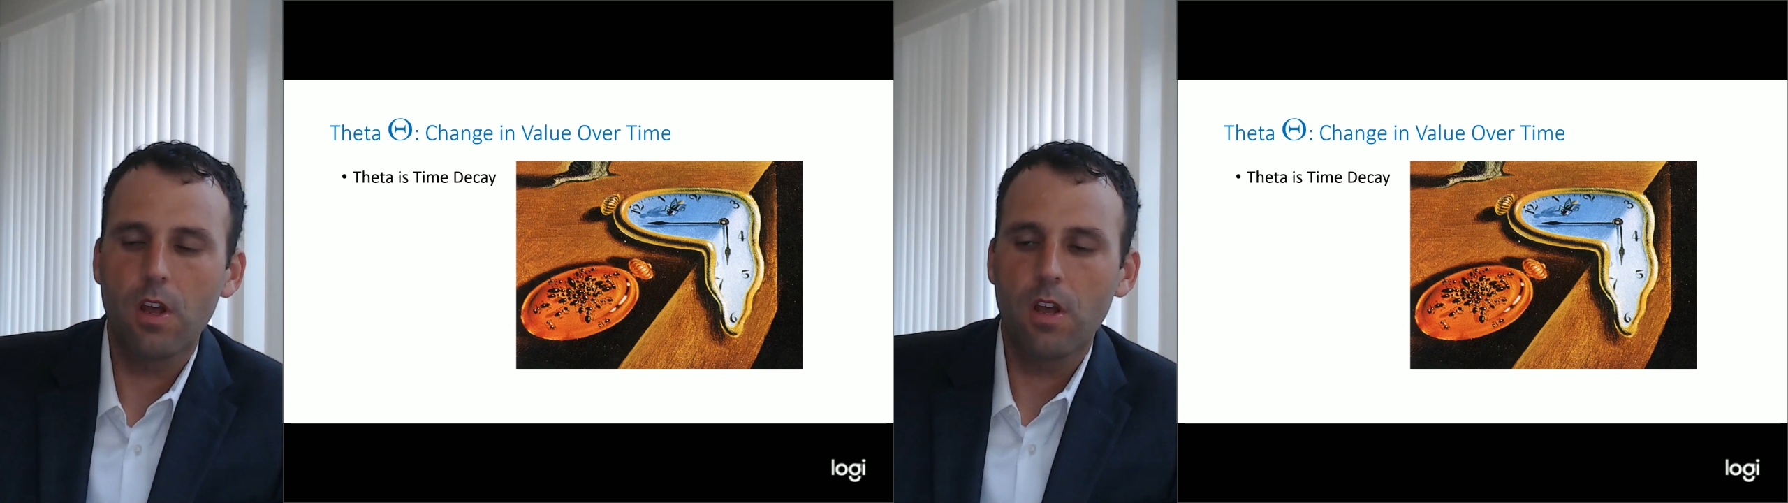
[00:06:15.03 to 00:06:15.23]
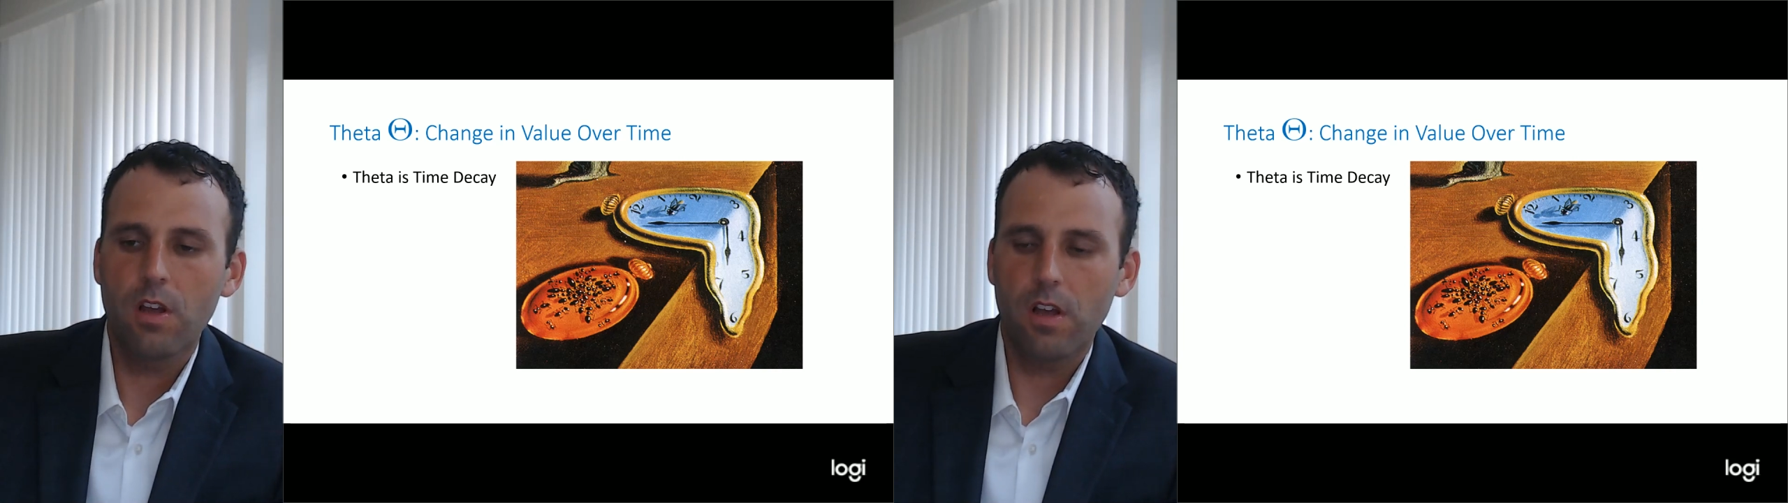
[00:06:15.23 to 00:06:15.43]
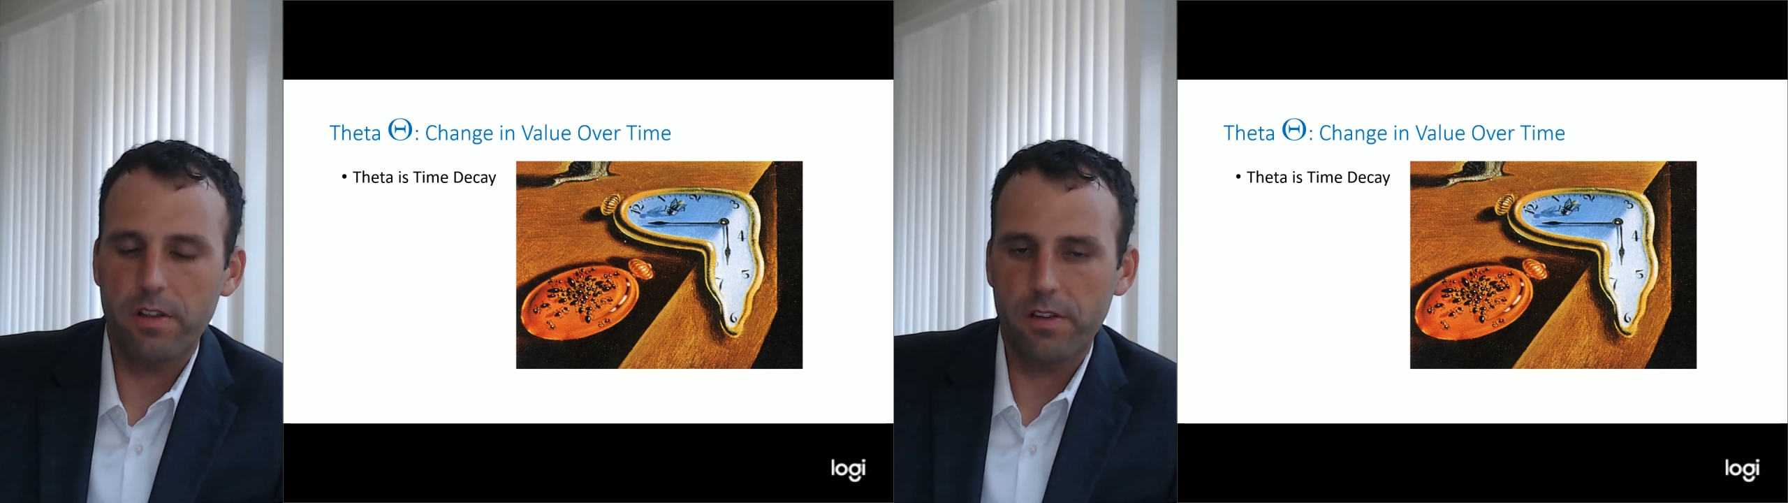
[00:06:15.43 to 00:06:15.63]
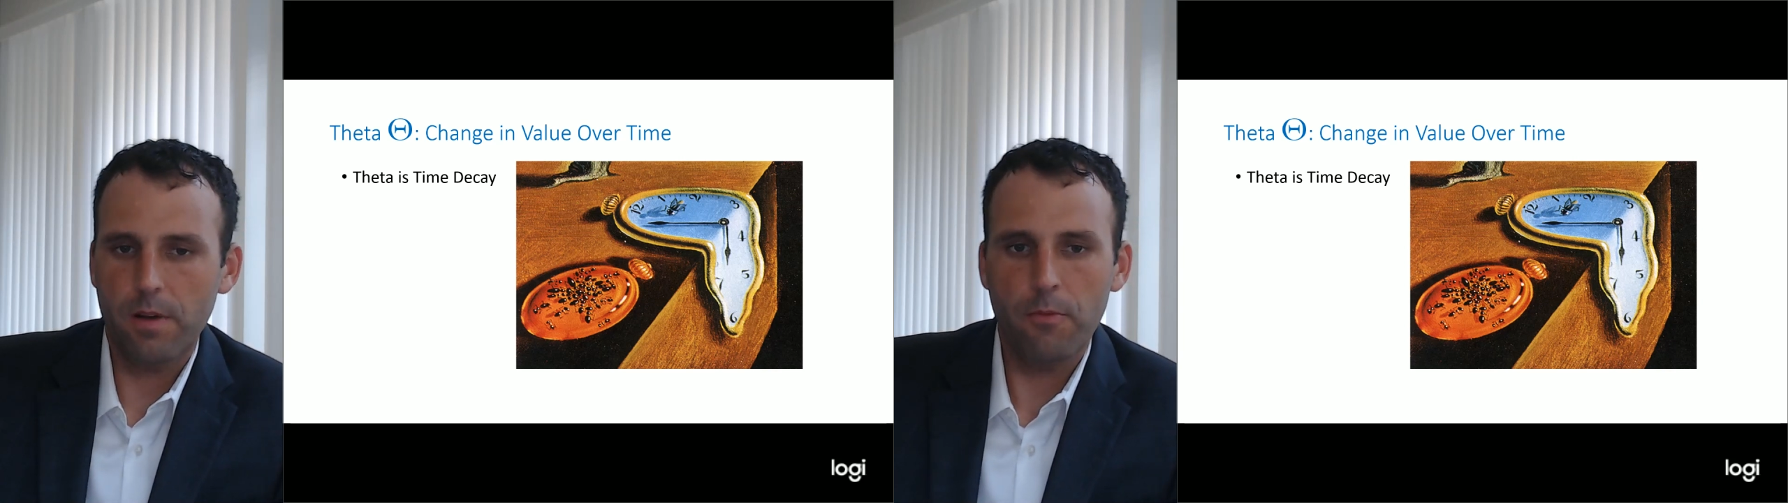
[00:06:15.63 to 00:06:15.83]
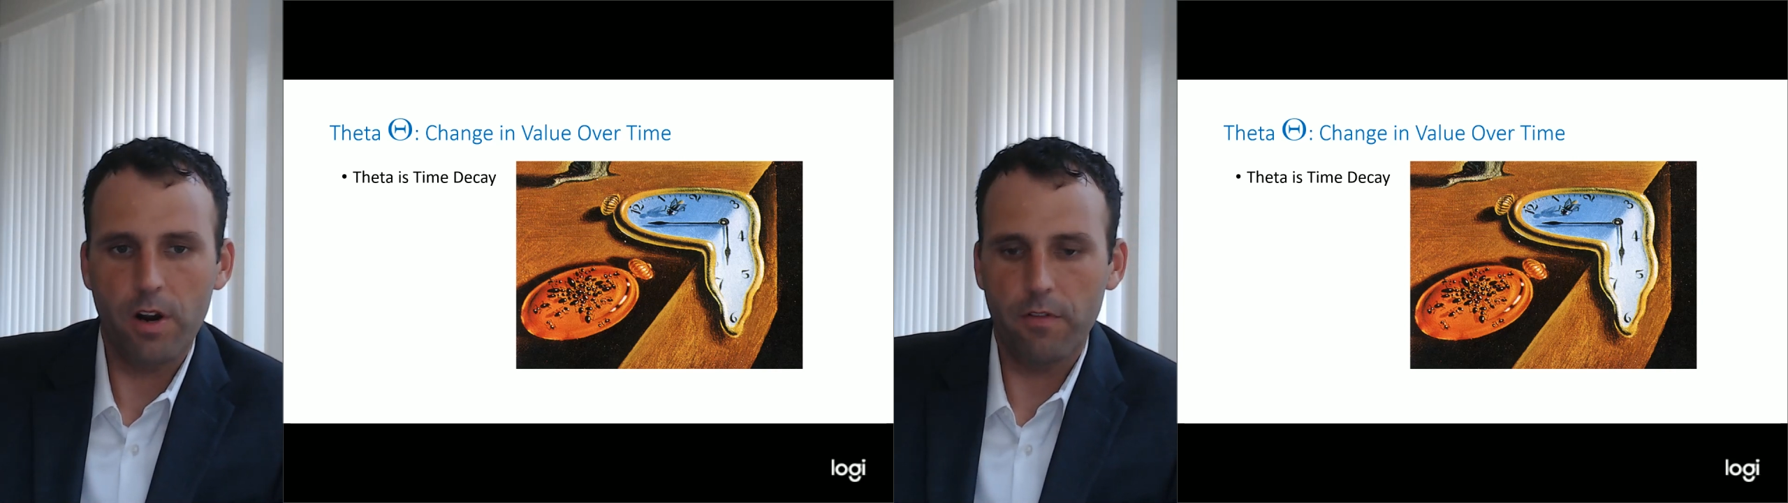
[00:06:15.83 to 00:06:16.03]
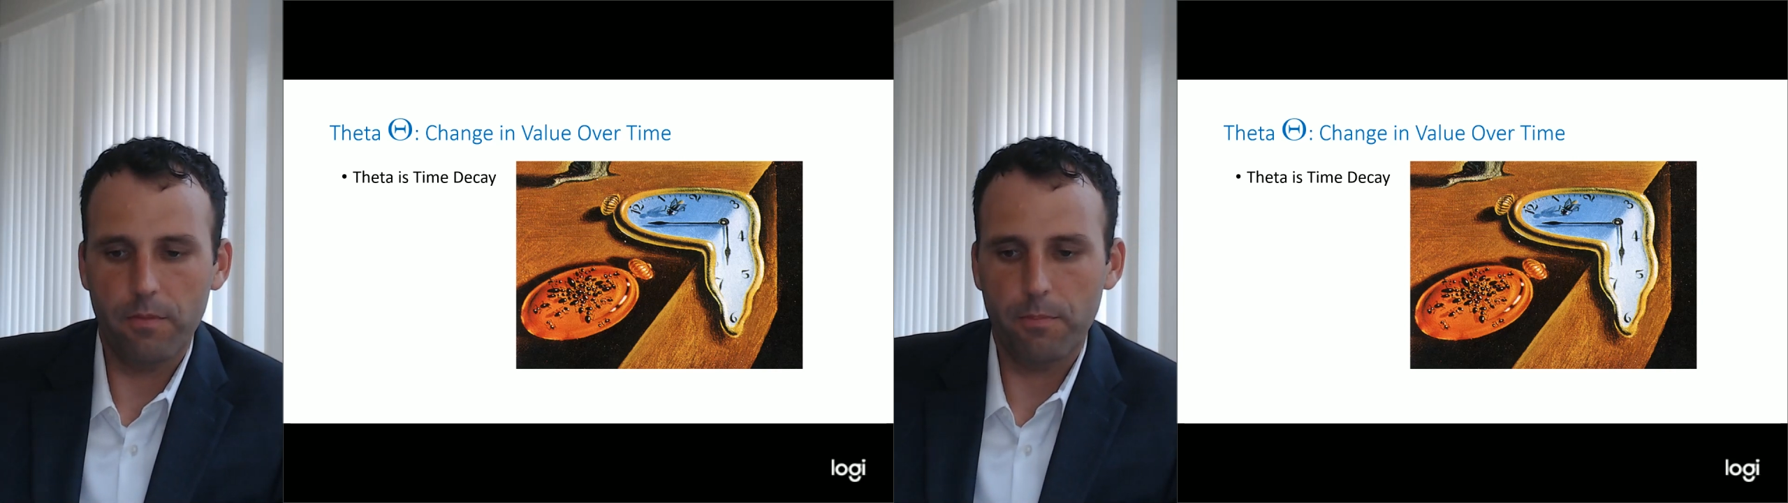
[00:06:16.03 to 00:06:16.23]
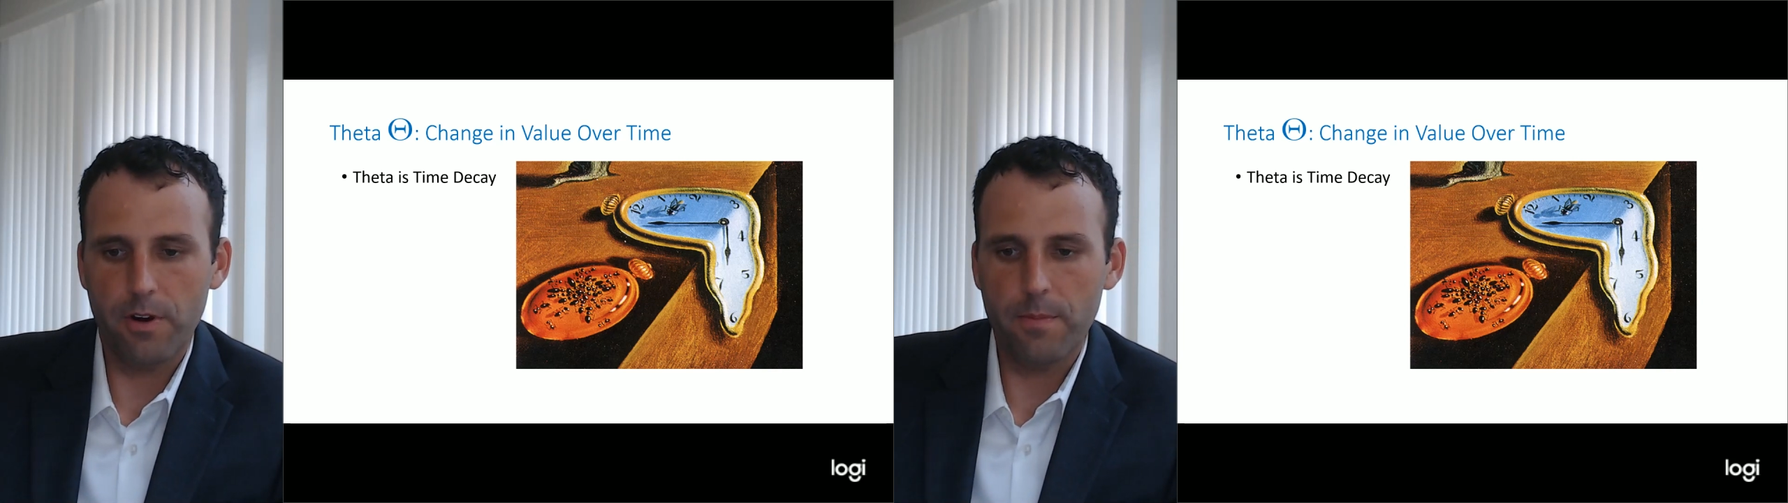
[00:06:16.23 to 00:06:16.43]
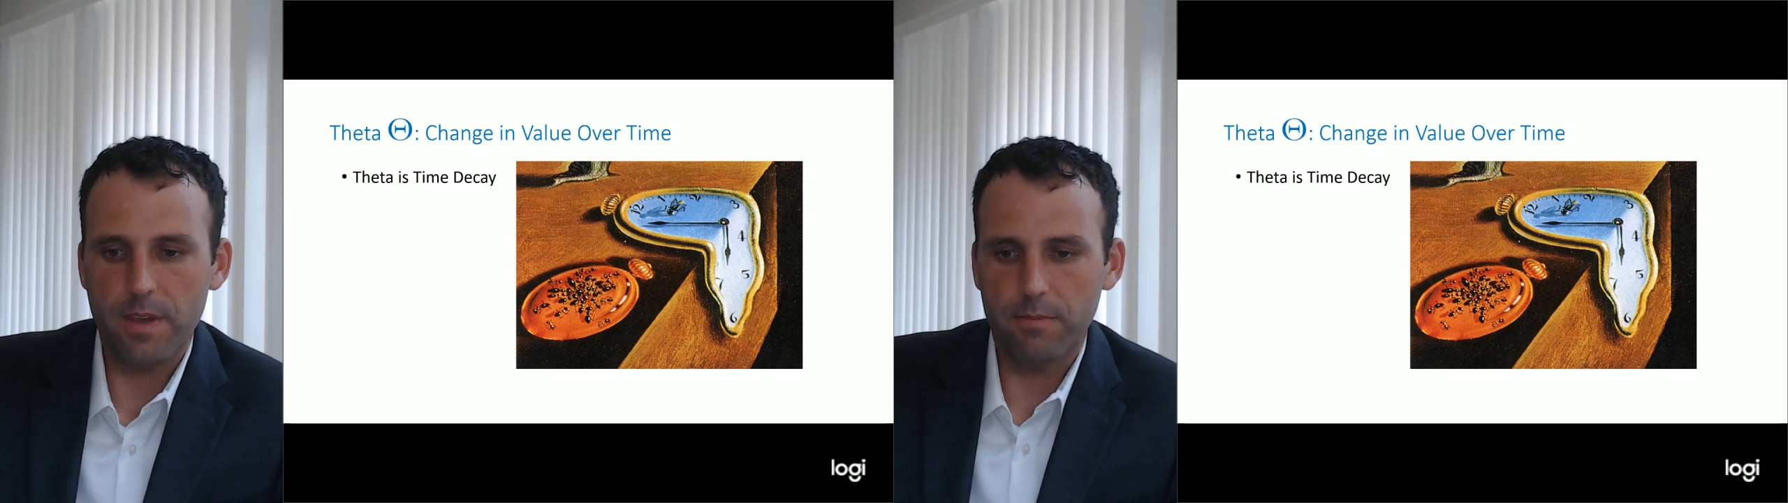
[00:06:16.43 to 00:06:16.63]
somewhat of a
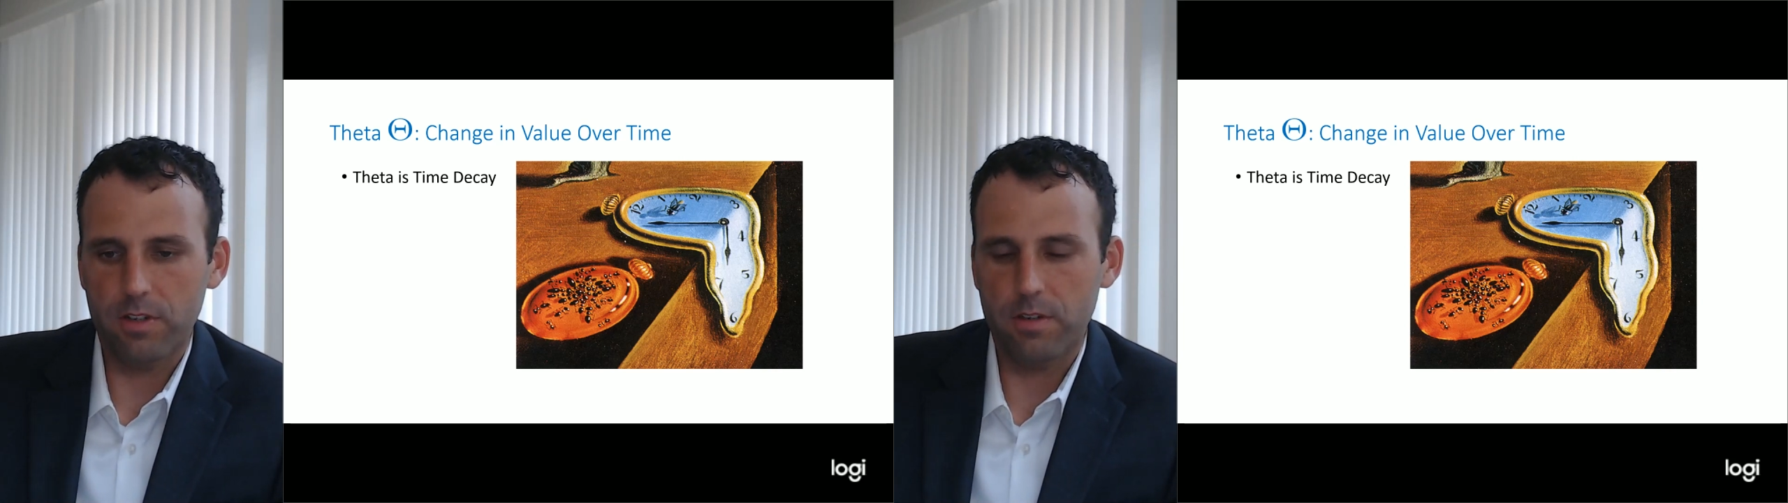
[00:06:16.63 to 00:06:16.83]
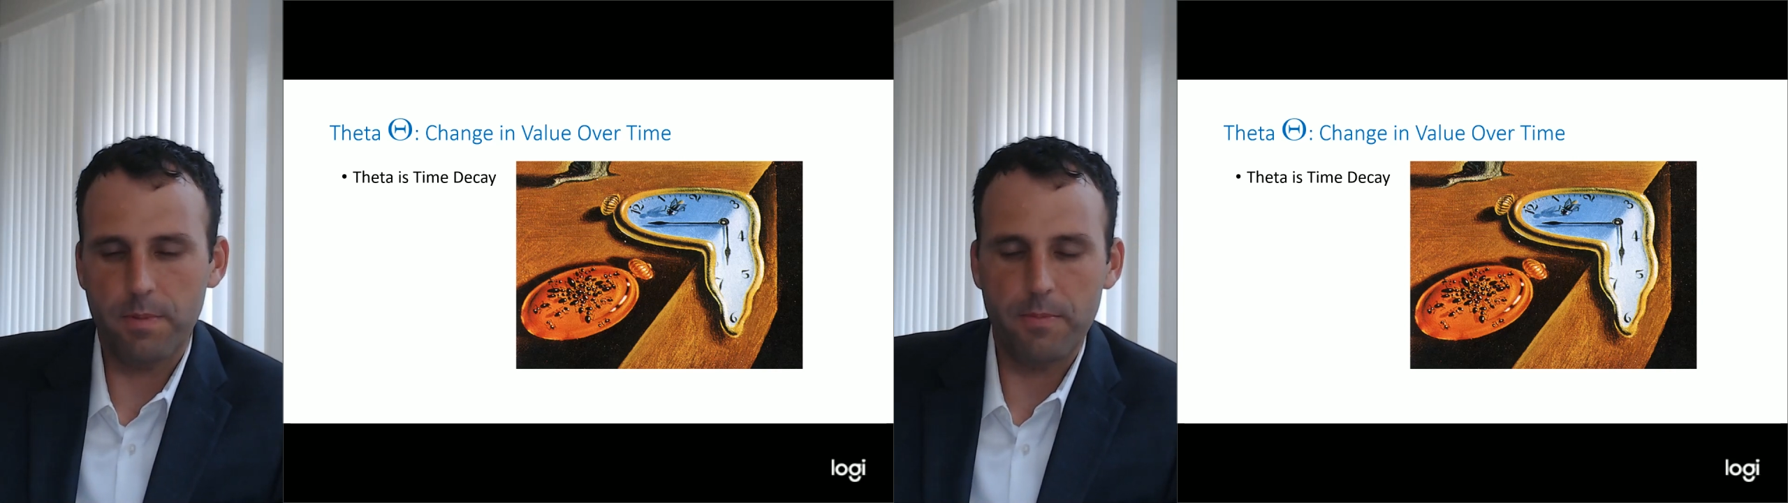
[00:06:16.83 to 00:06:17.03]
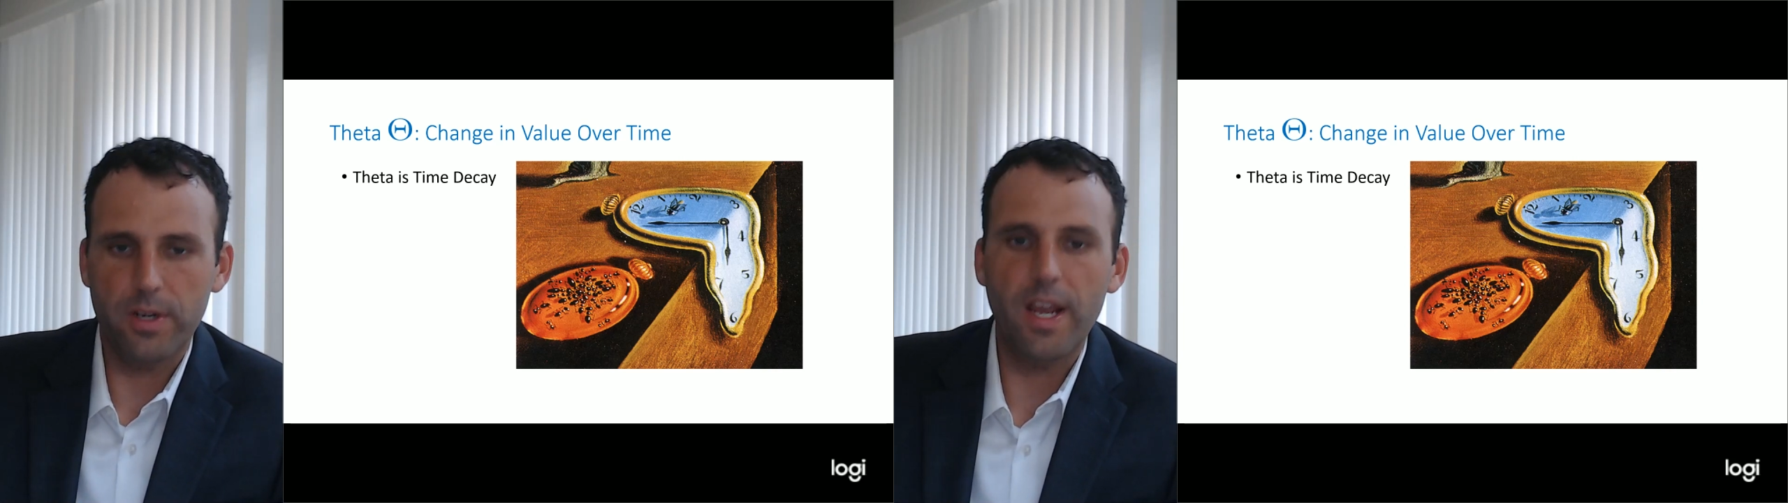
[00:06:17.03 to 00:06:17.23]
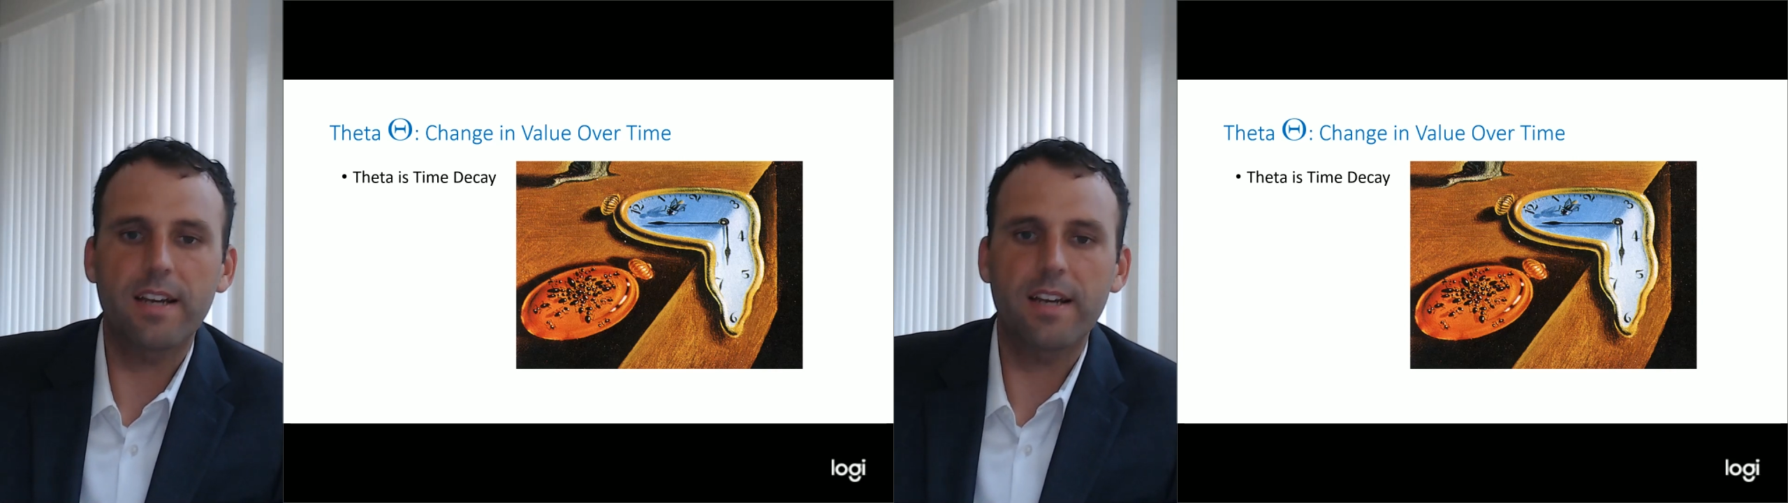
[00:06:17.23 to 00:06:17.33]
premium just to be protected